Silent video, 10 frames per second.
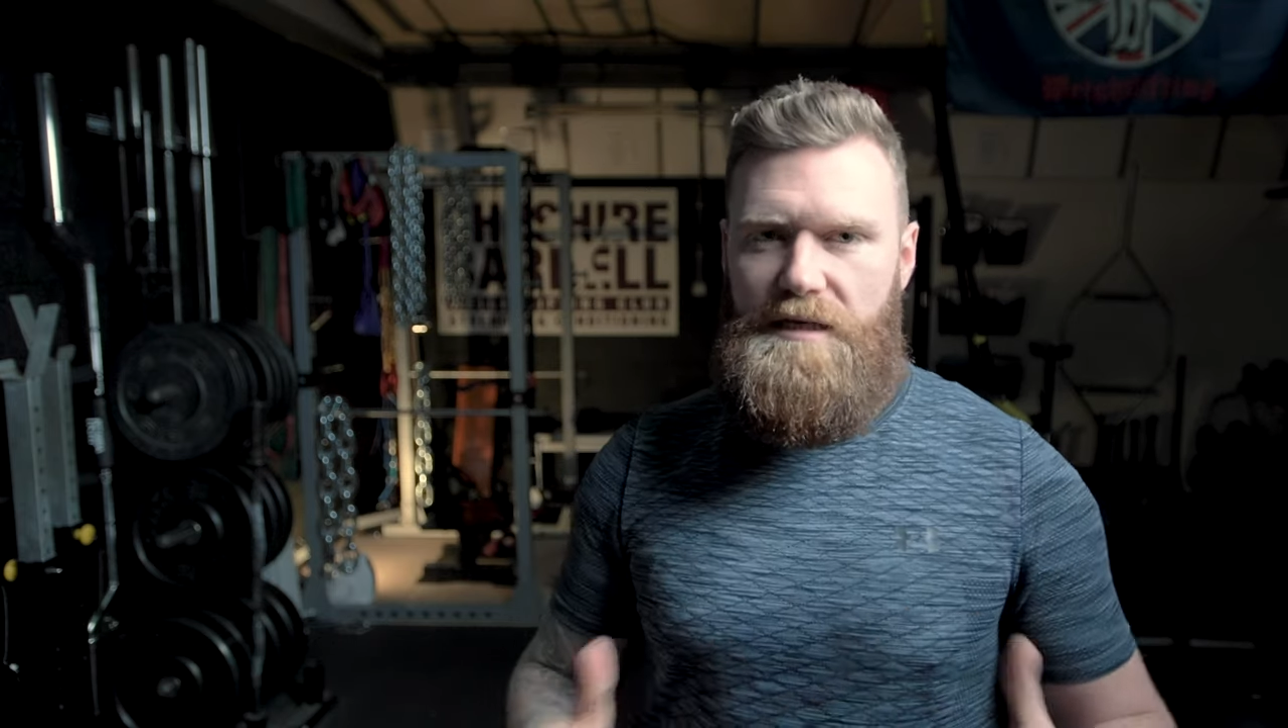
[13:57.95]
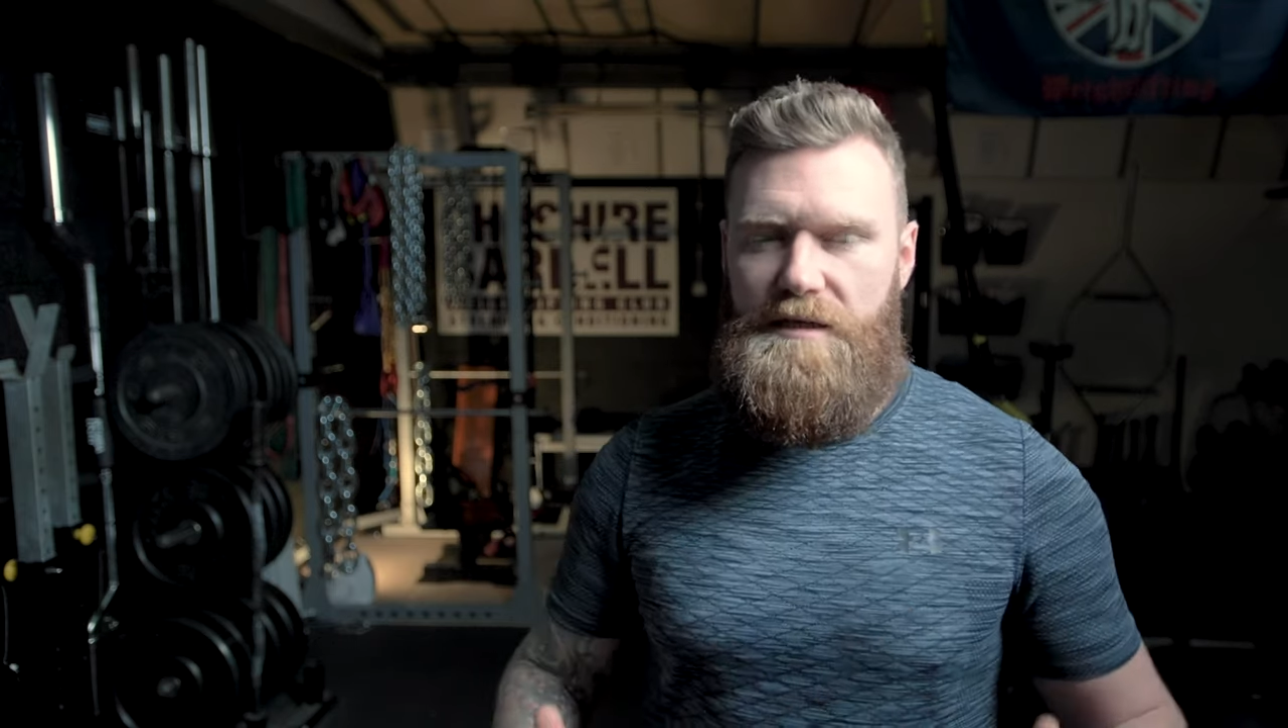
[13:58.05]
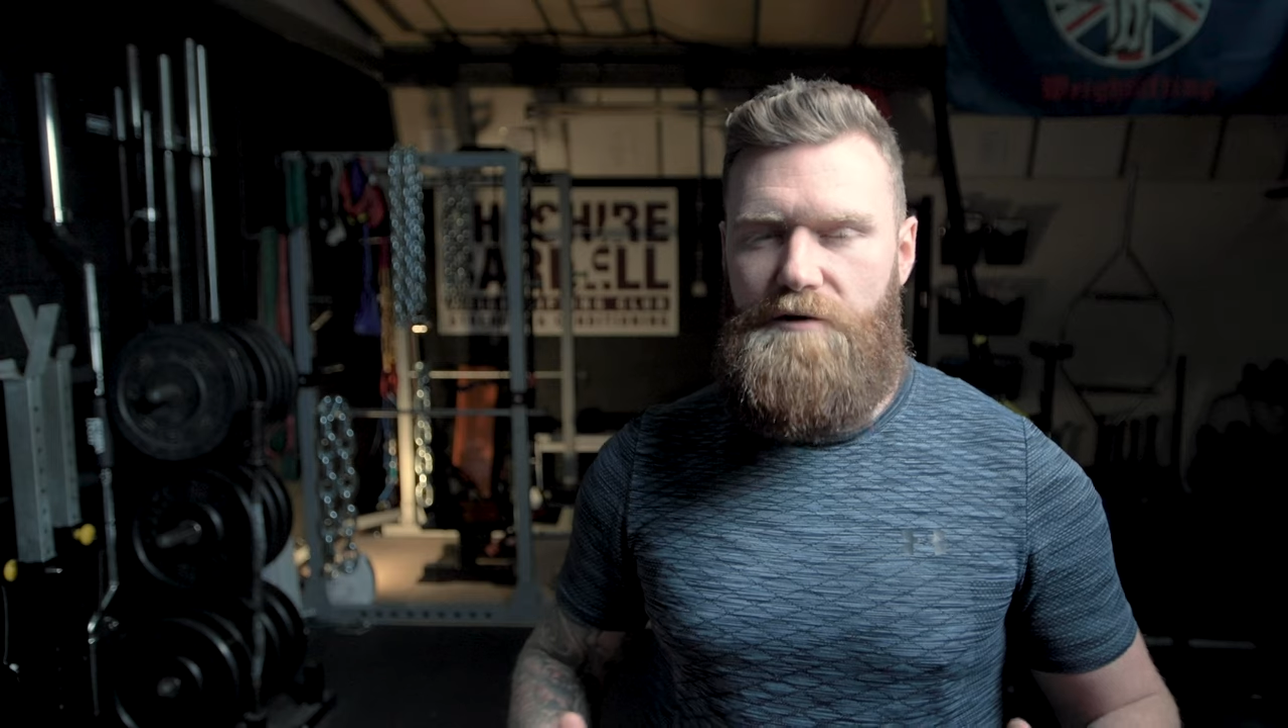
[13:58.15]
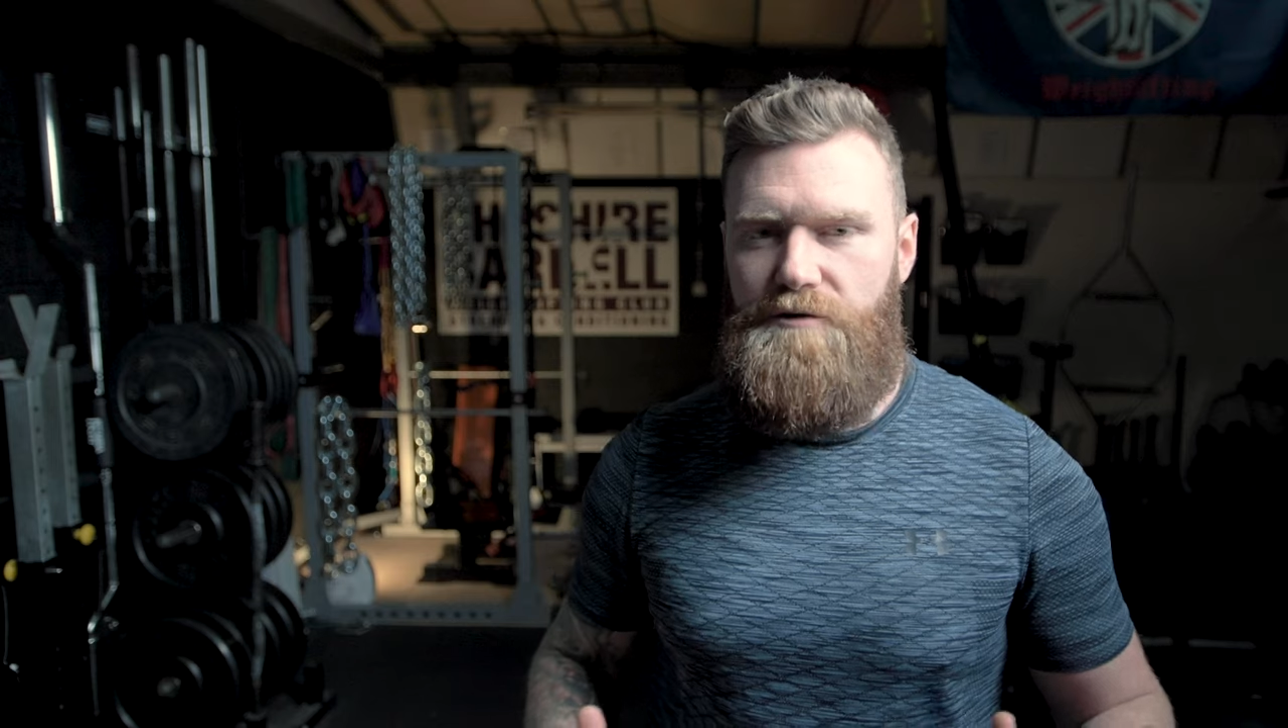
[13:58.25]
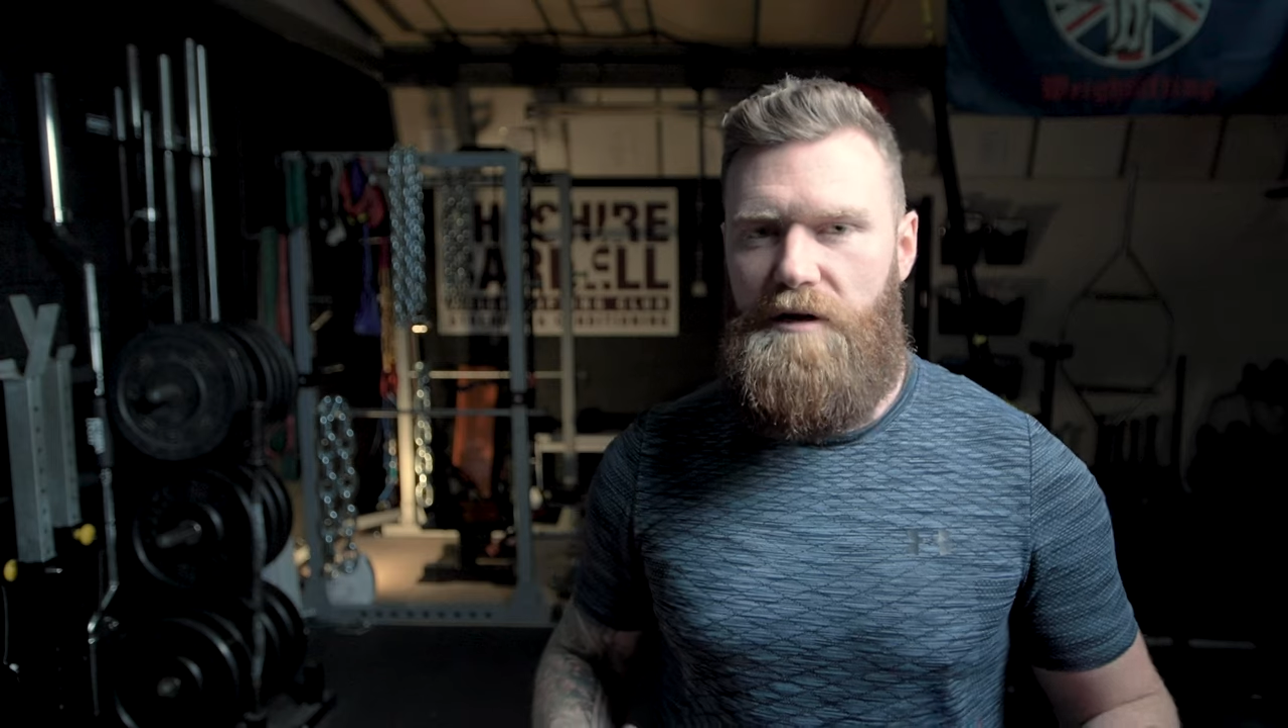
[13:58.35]

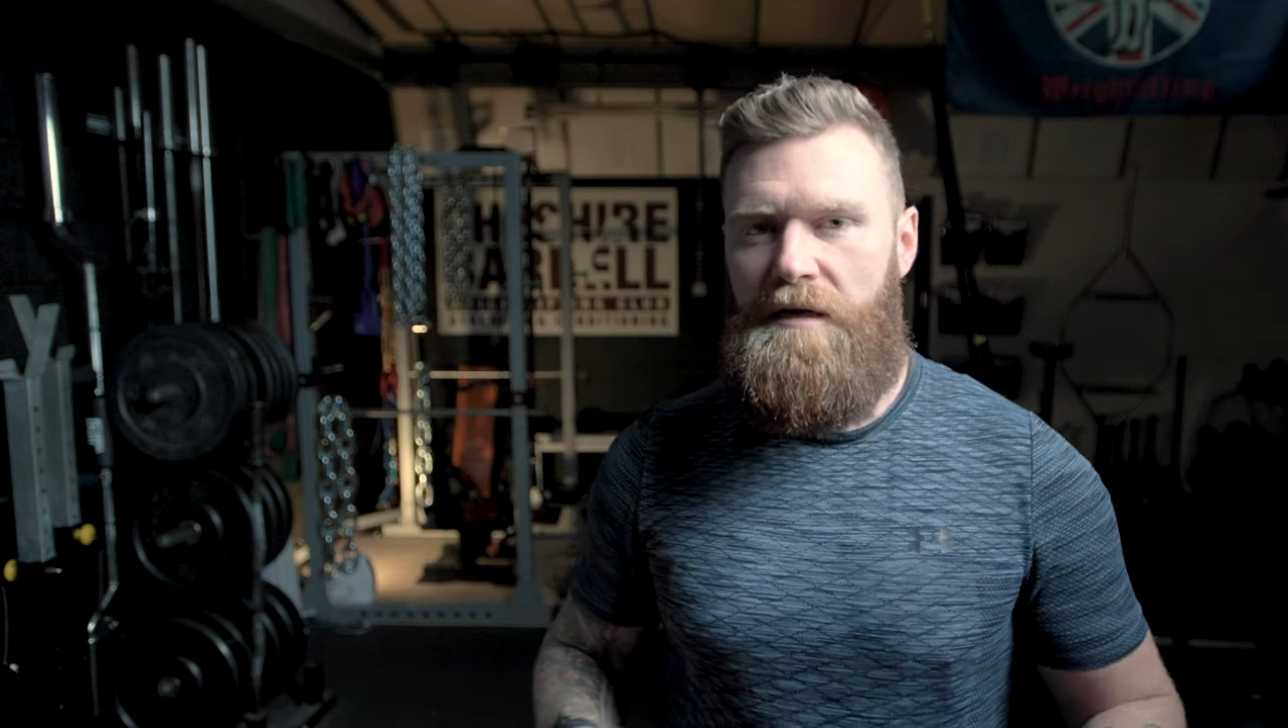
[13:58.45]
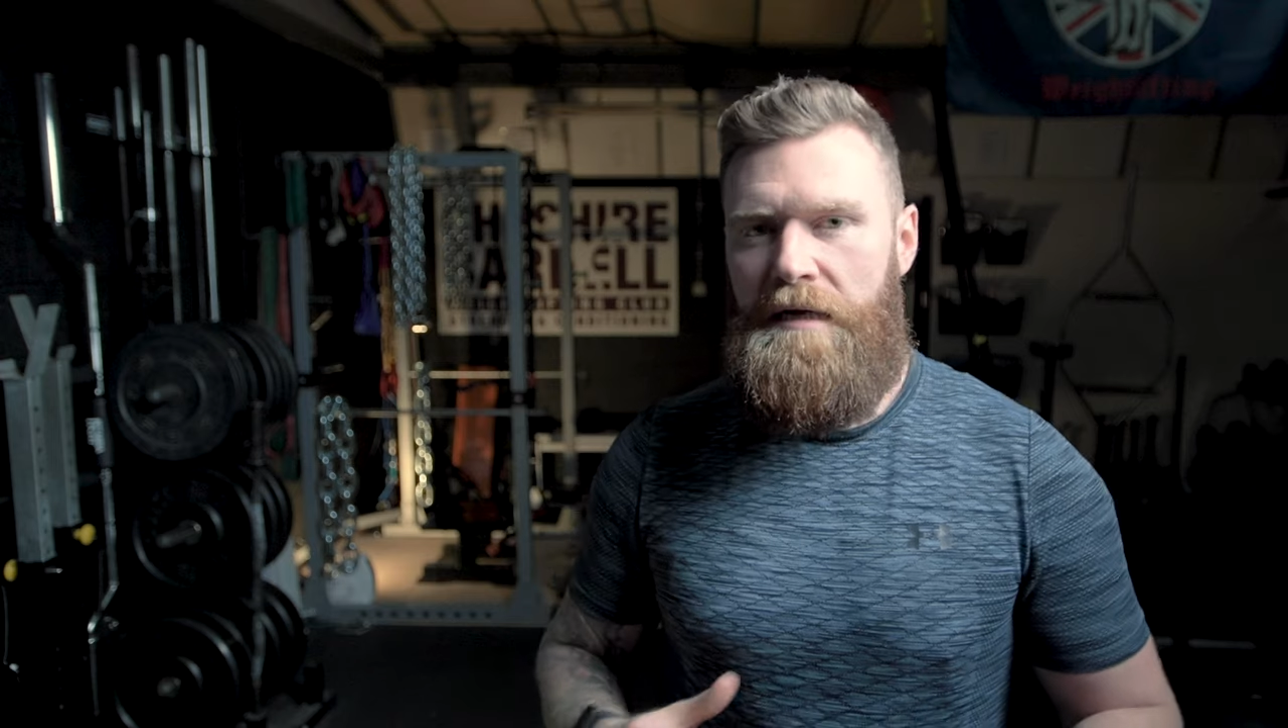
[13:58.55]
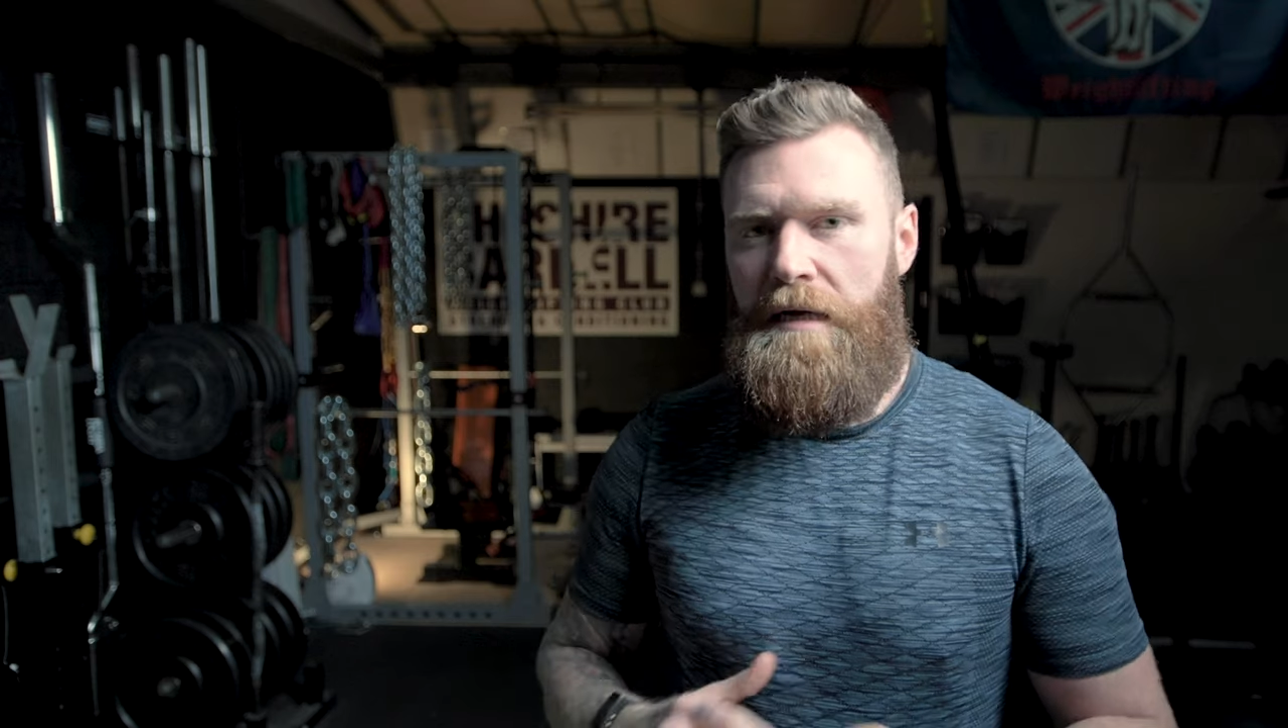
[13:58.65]
etc.